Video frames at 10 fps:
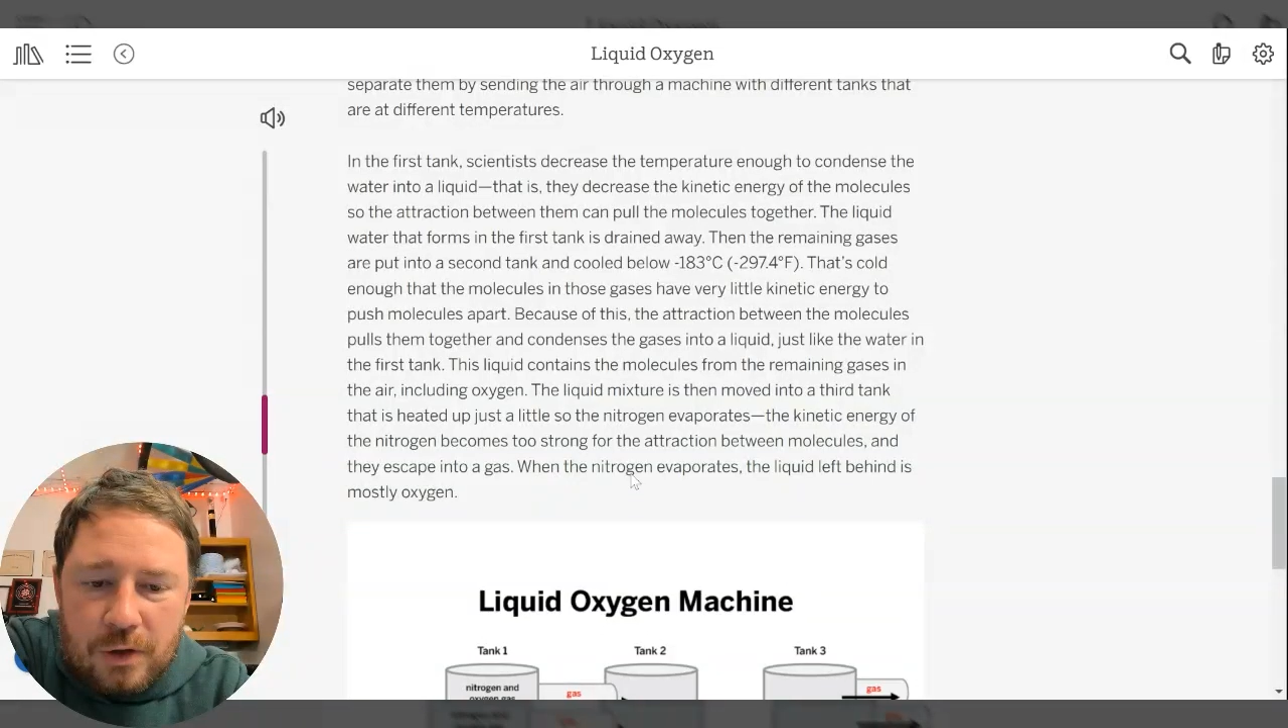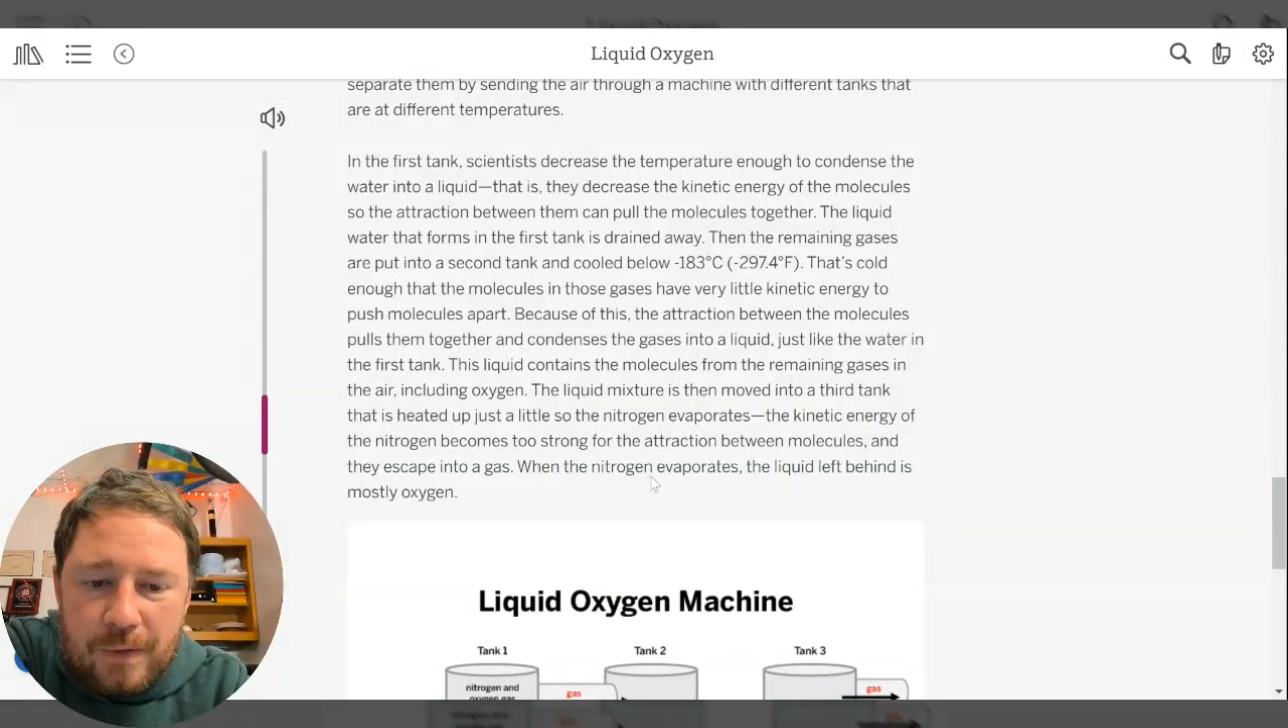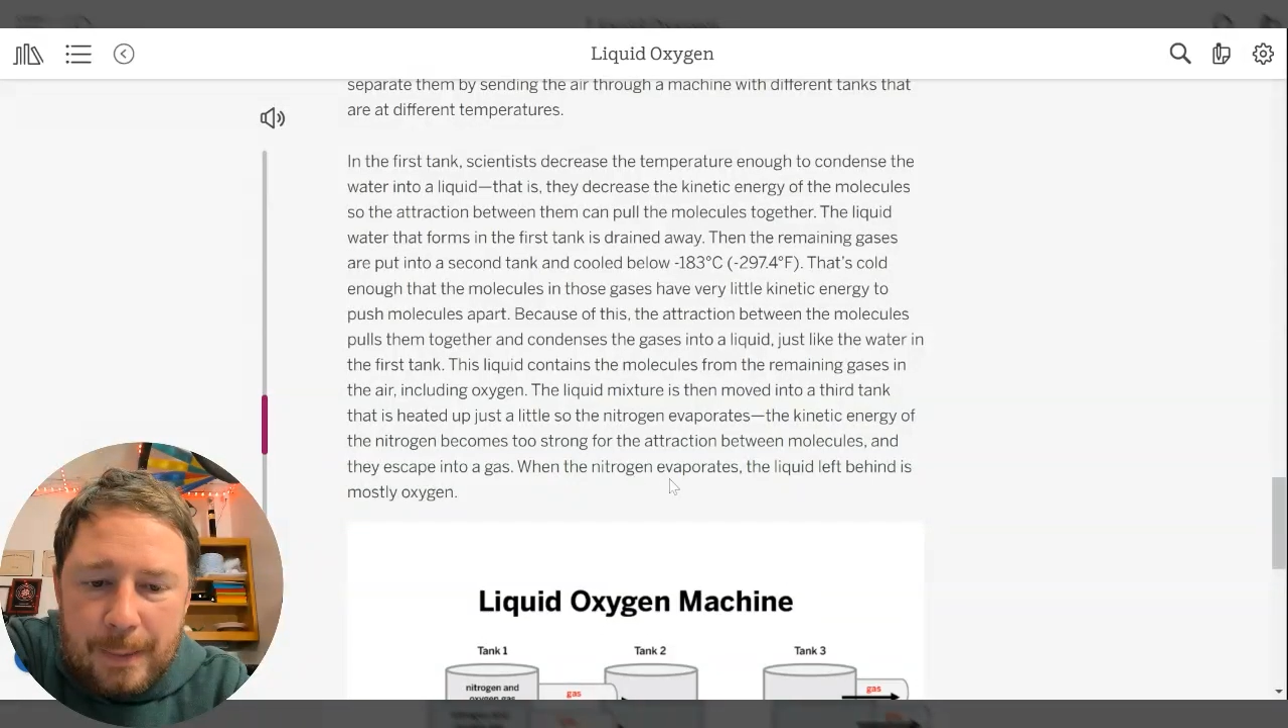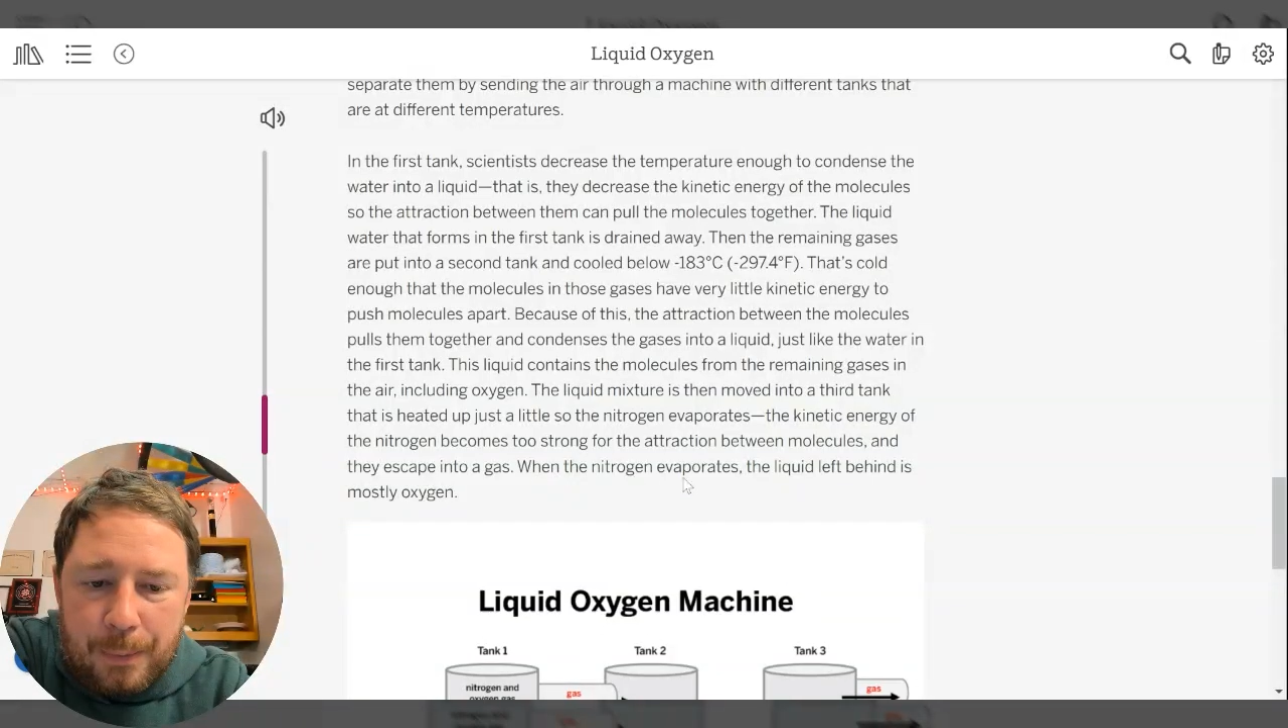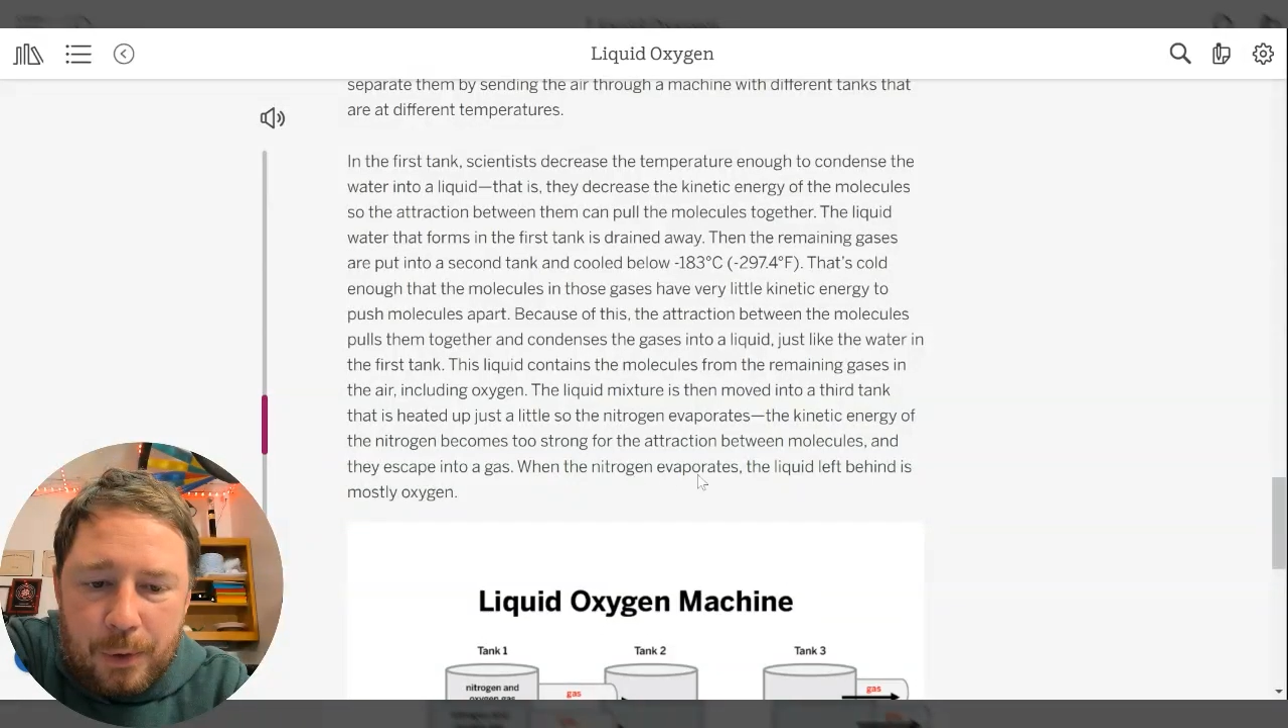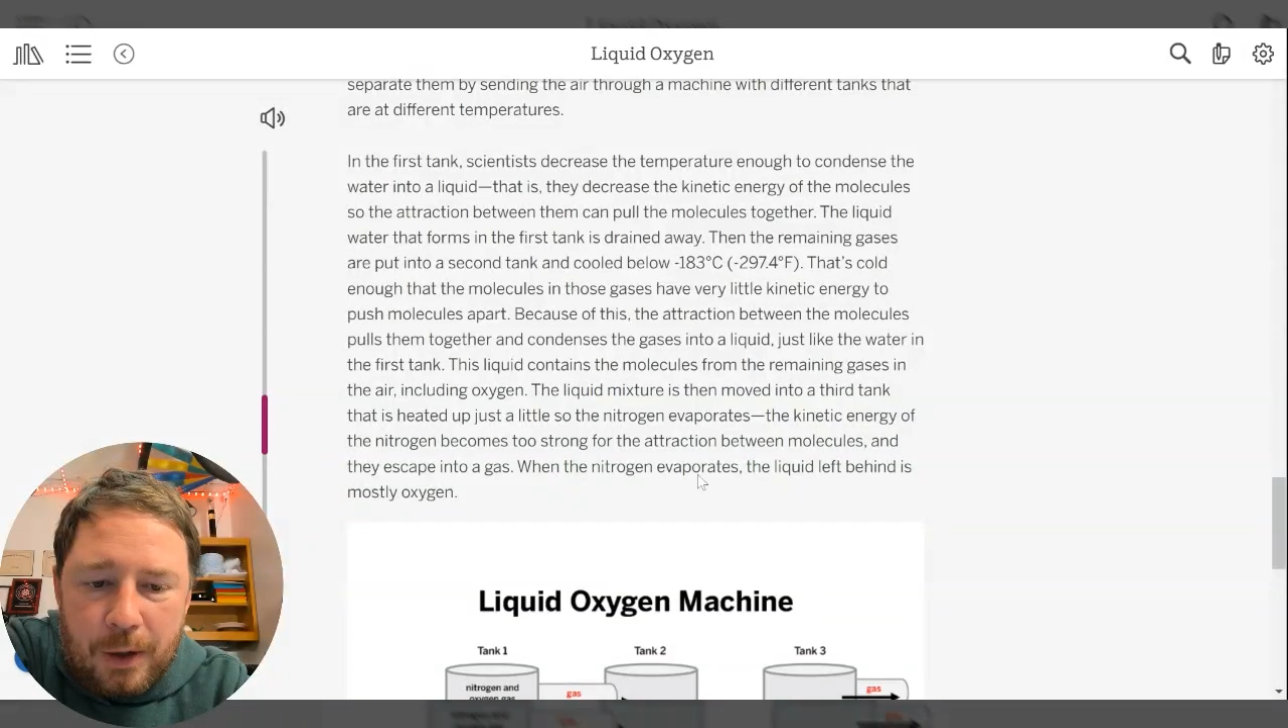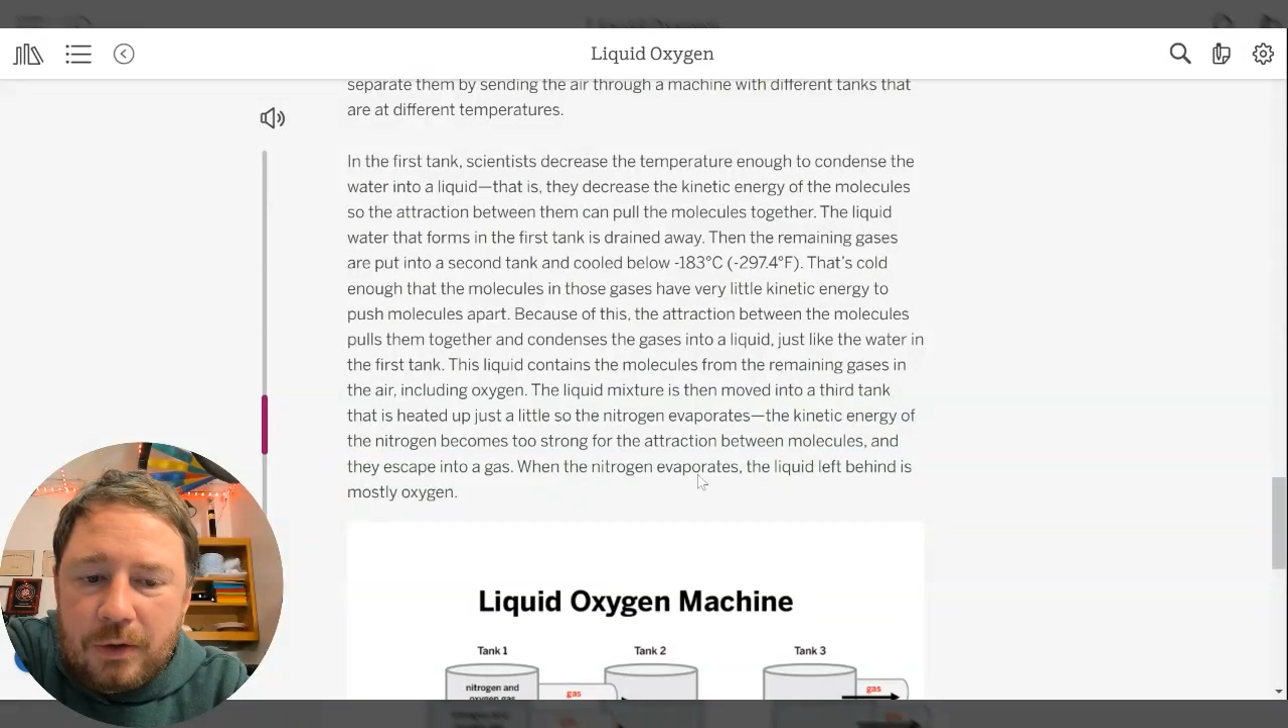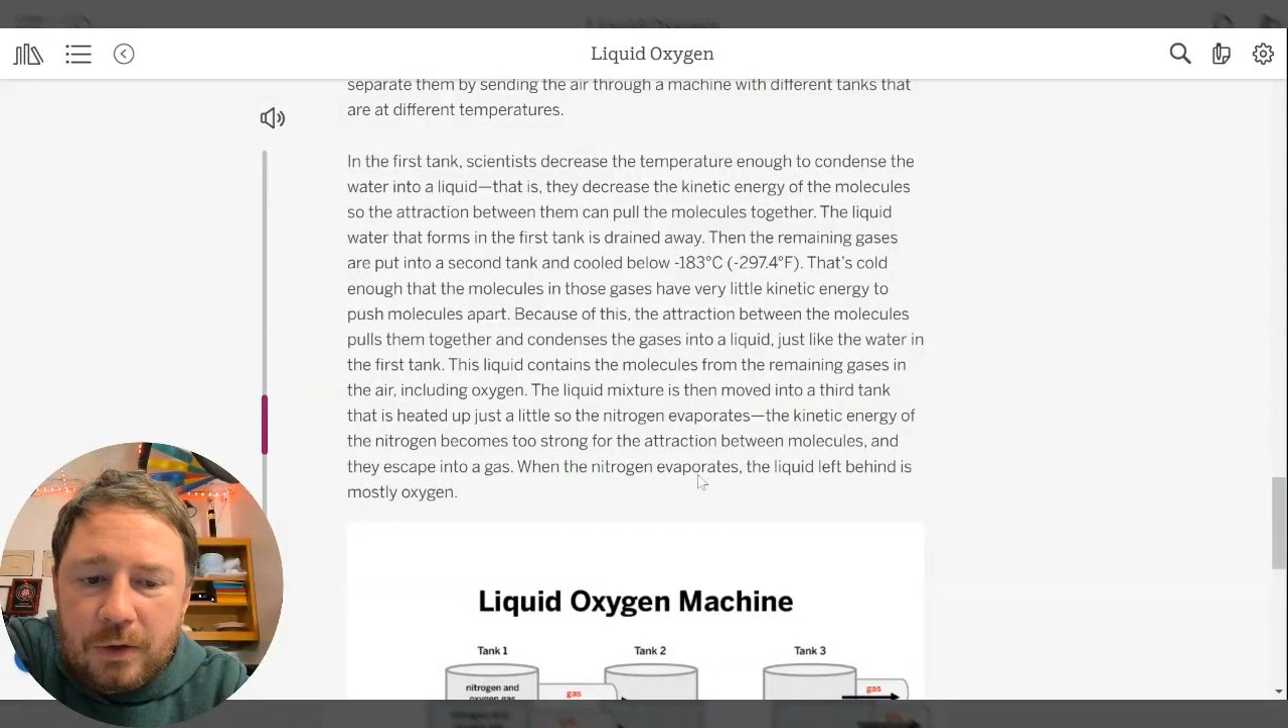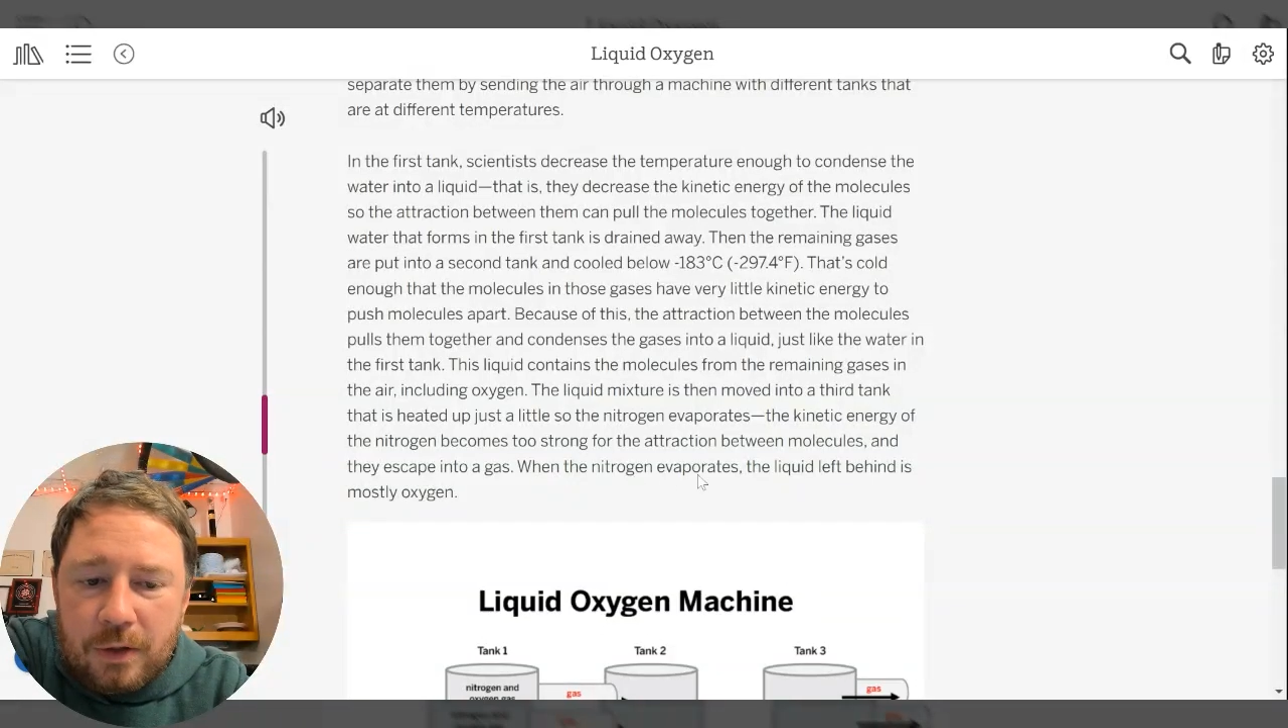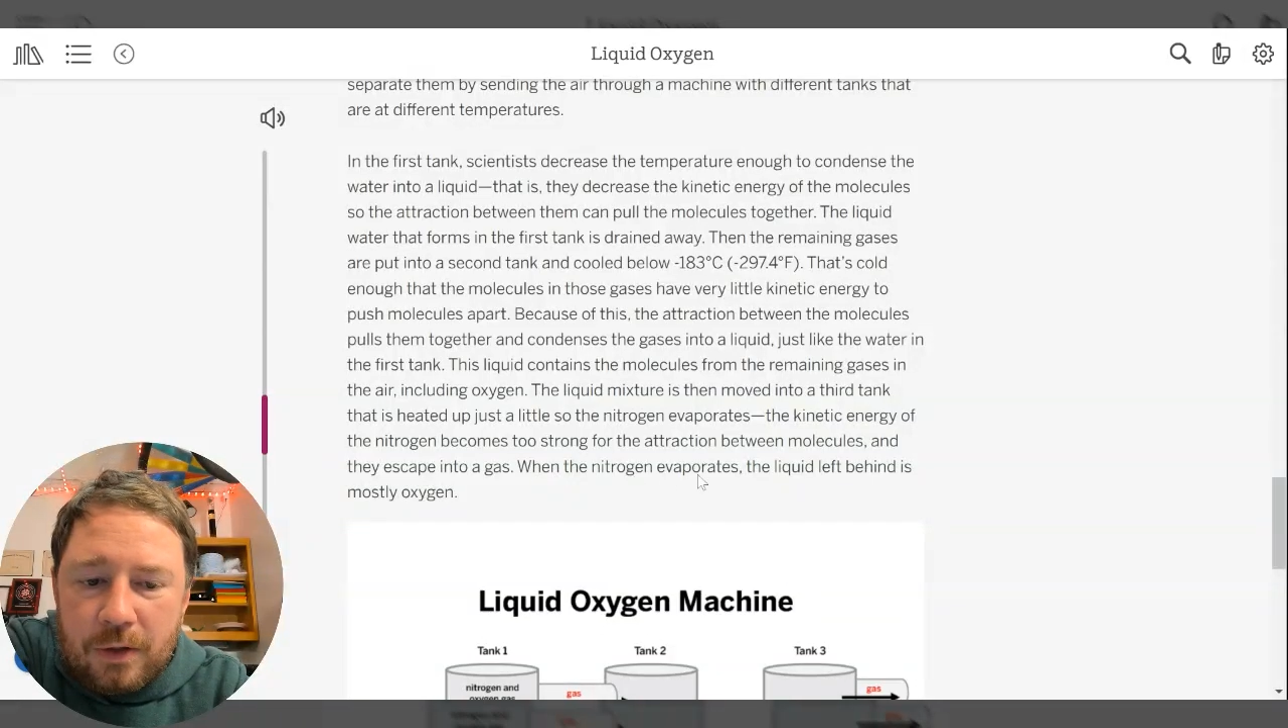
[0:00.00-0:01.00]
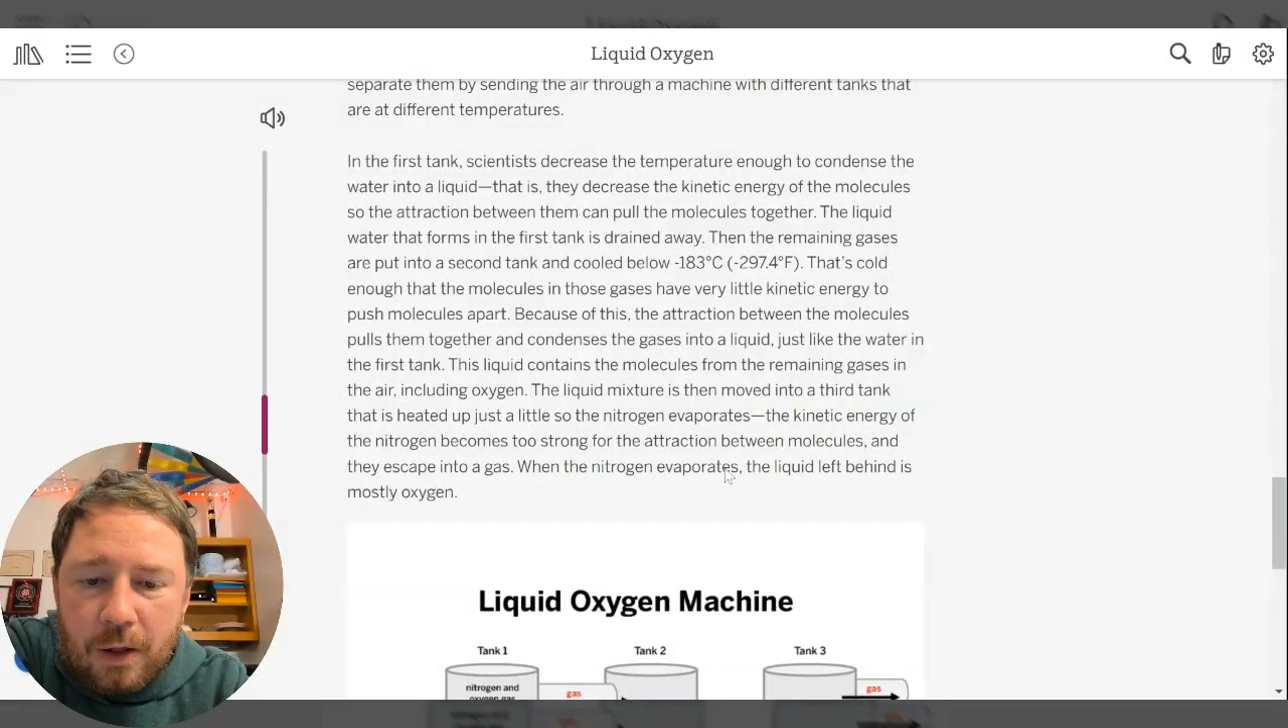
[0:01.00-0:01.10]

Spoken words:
evaporates,